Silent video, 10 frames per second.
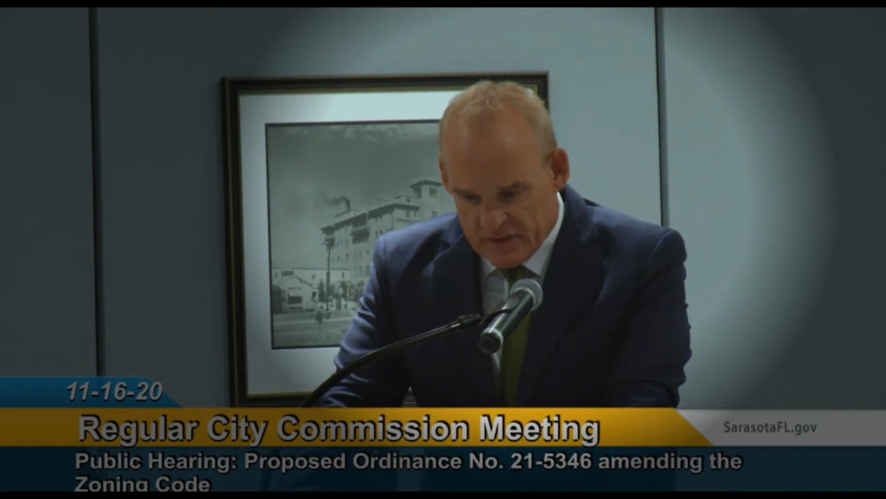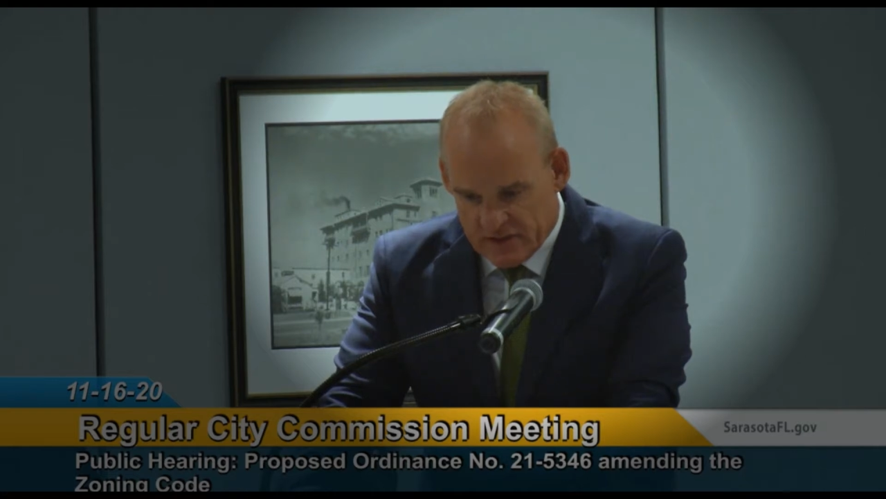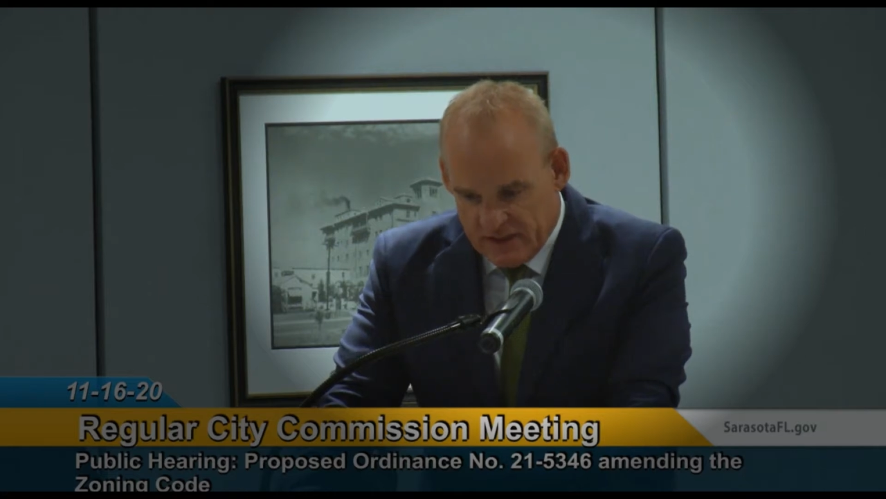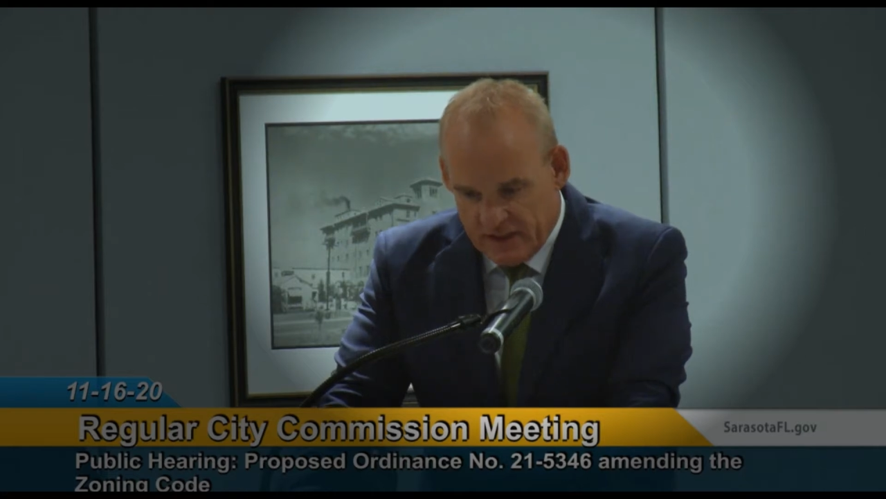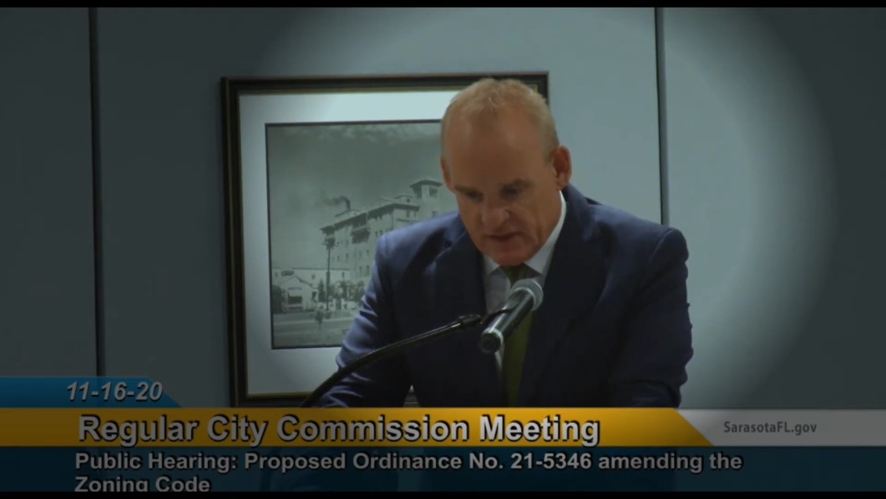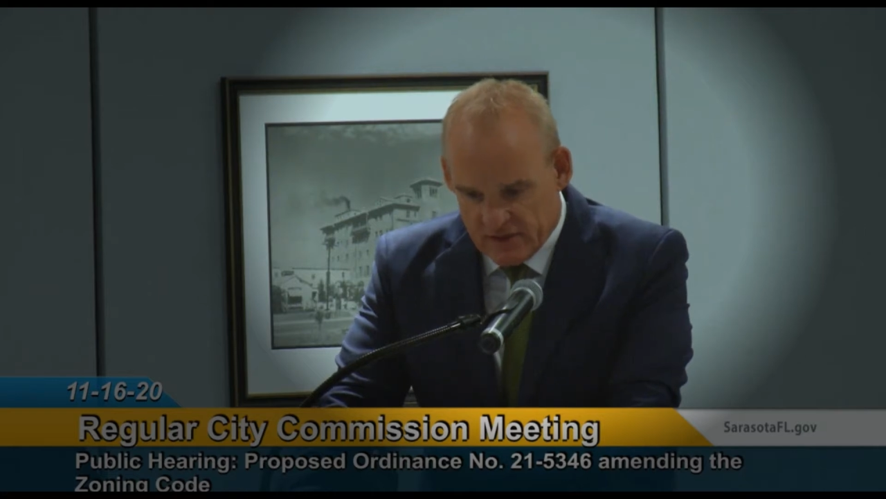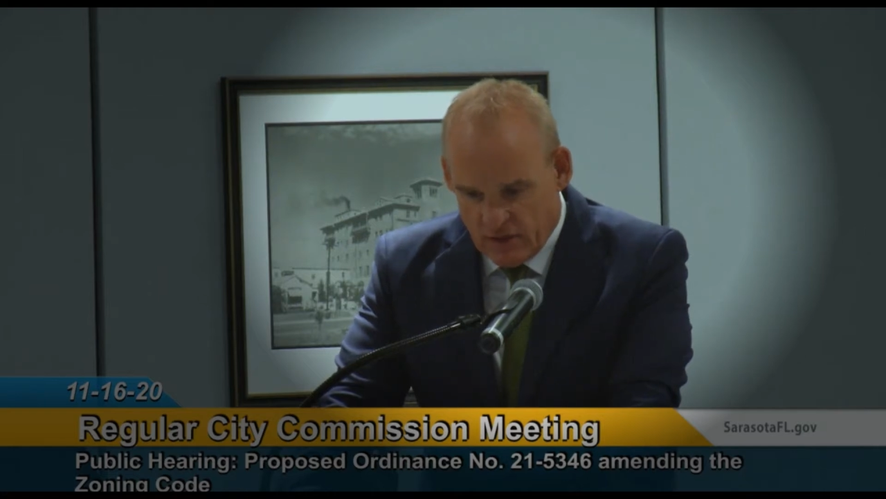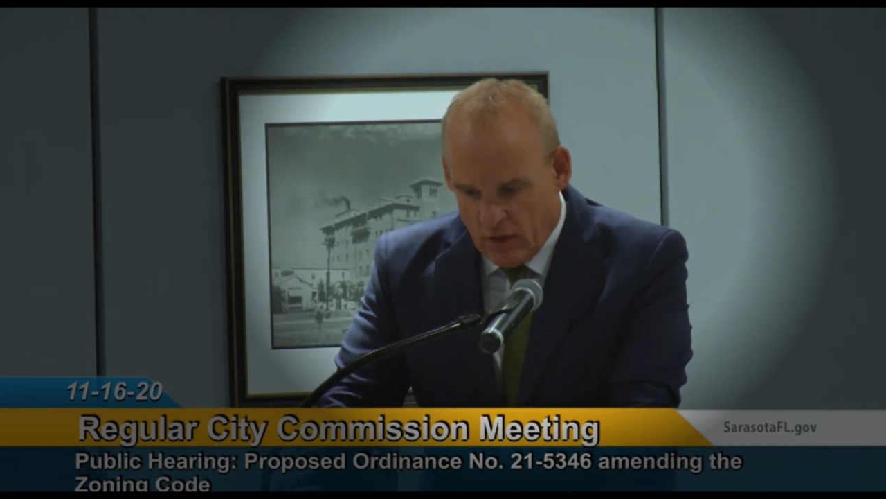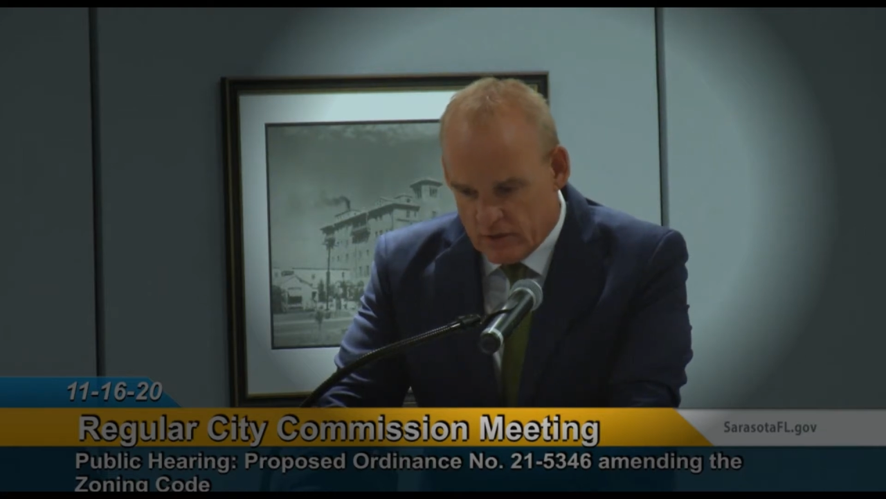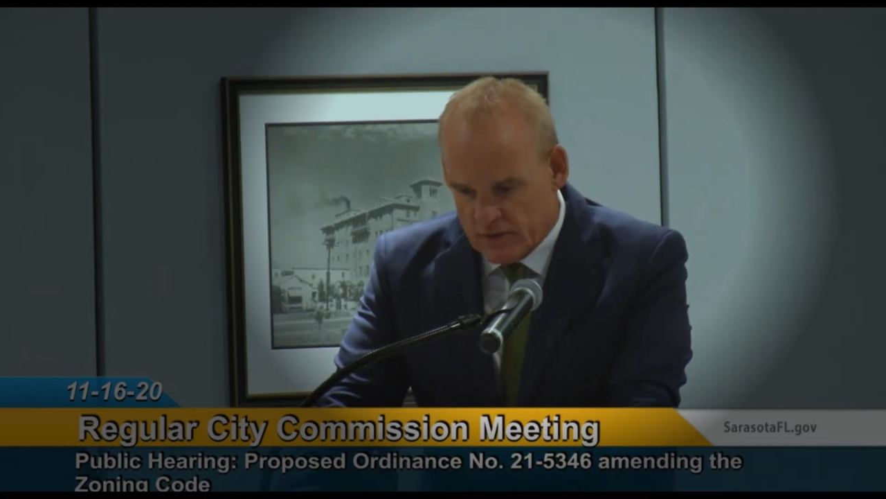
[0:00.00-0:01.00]
is an
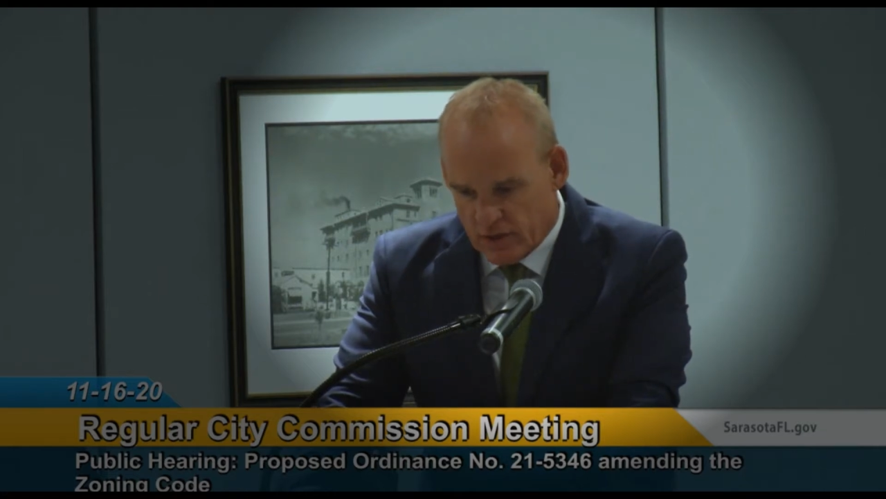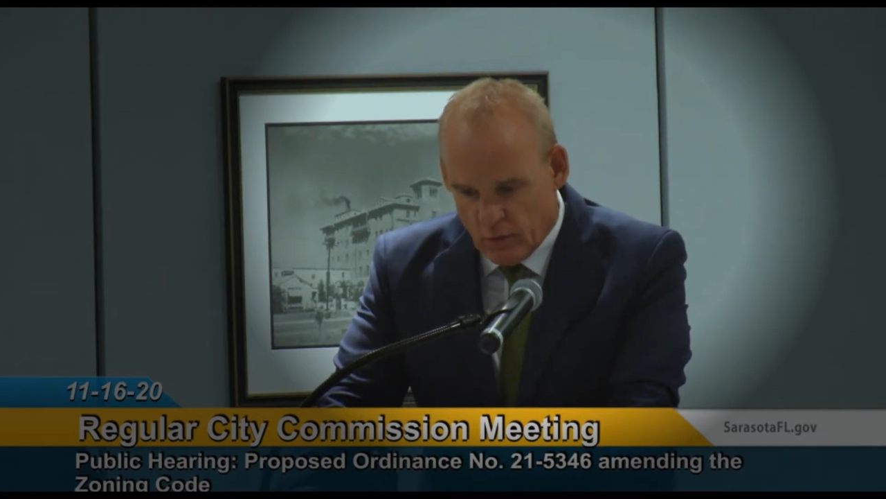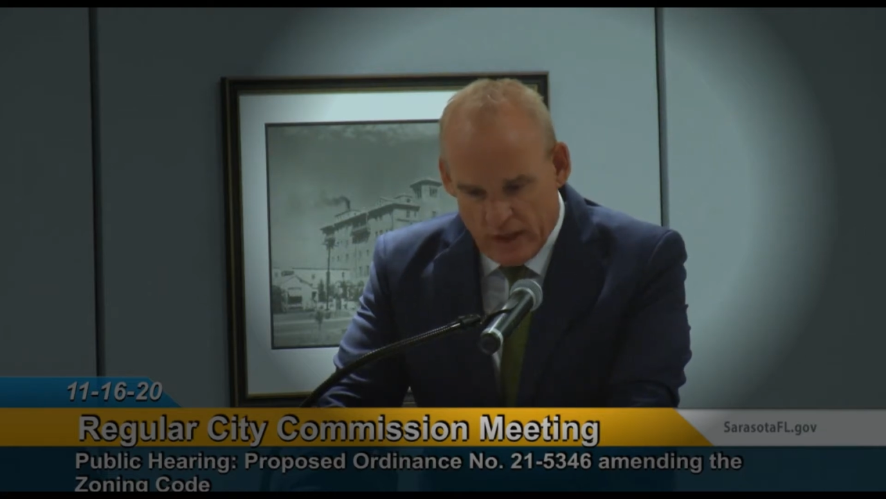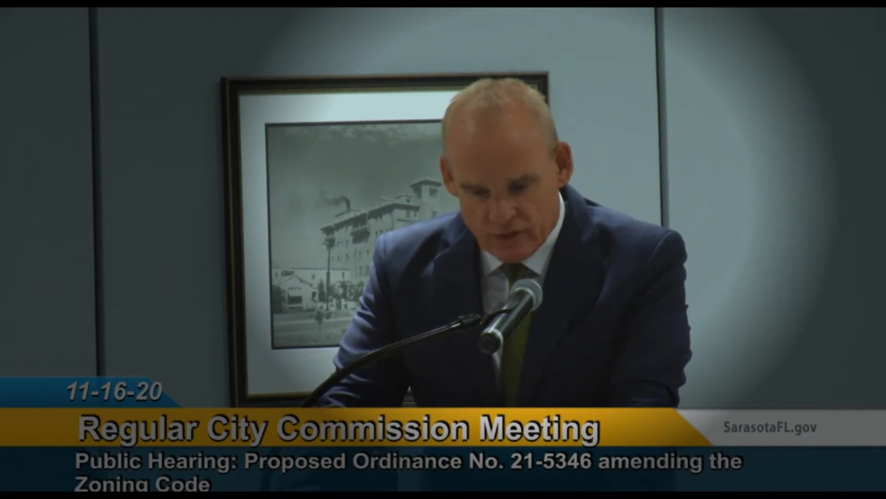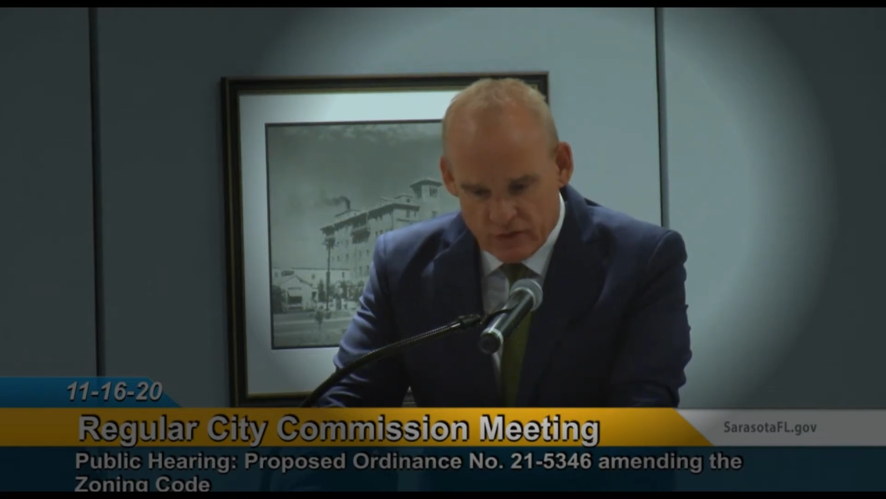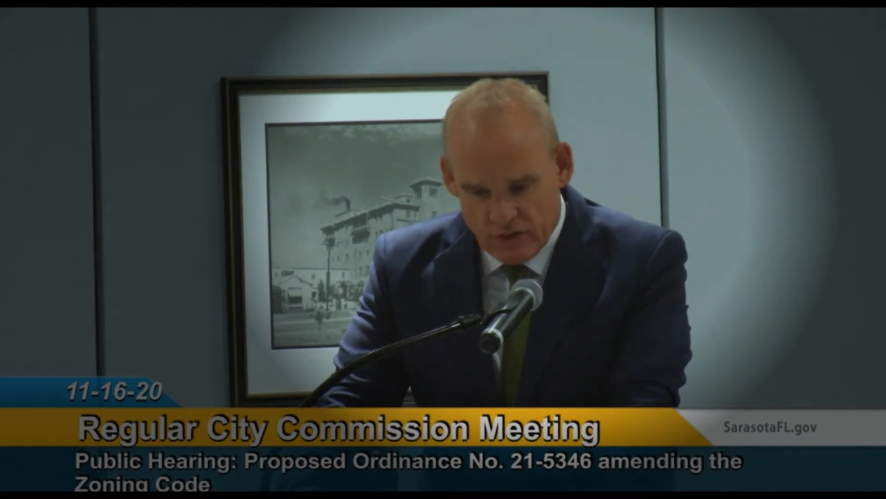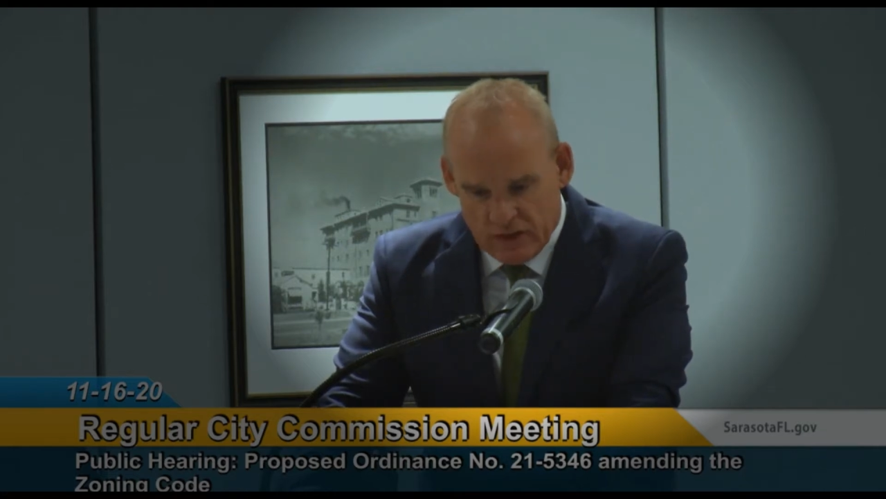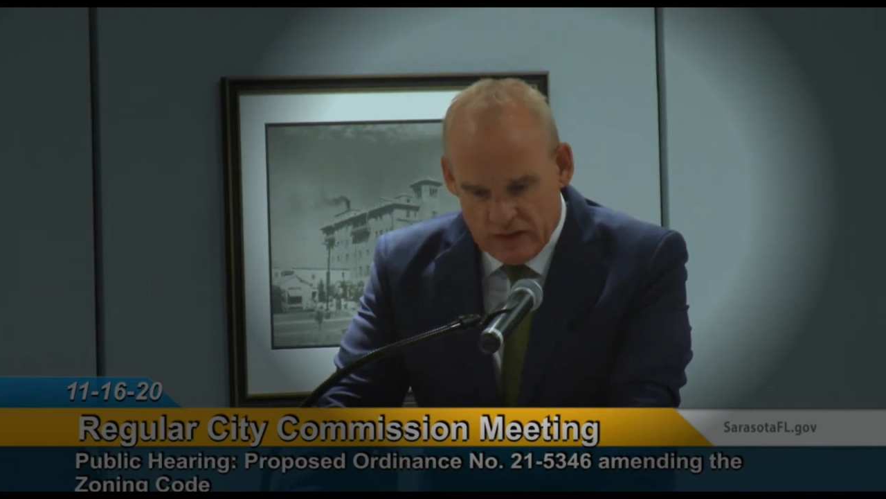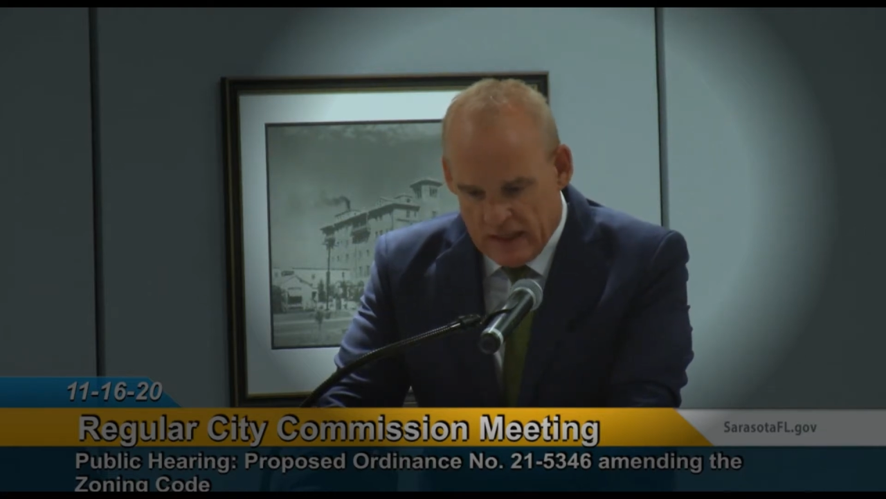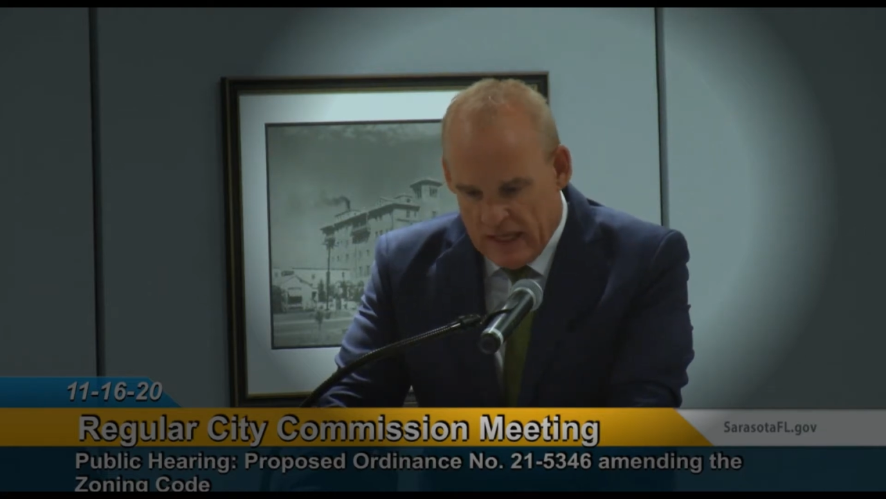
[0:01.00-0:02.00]

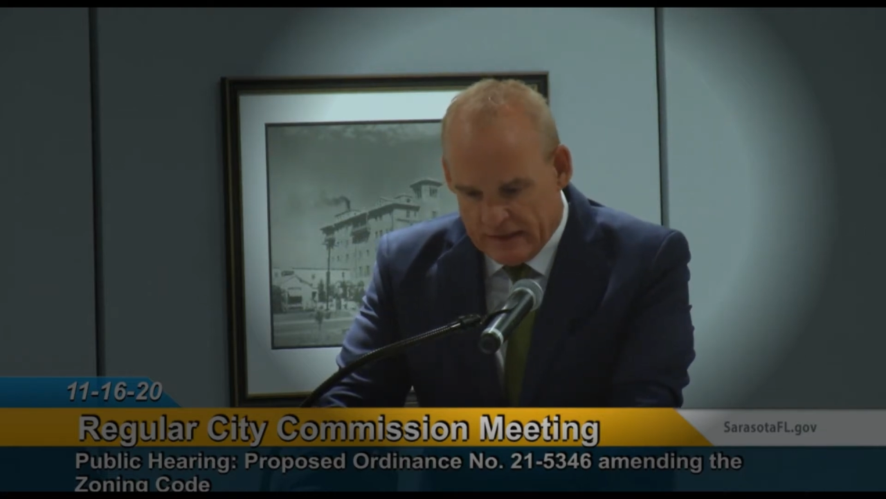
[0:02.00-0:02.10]
inconsequential,